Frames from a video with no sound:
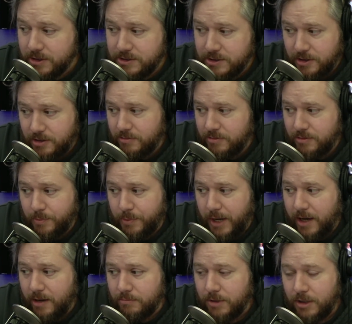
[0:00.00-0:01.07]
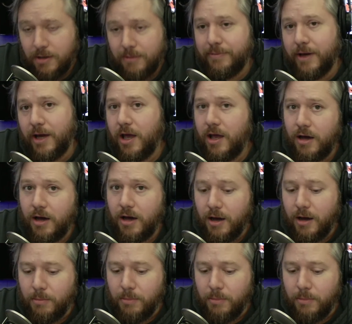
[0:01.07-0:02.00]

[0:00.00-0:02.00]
You know, pay them, pay them.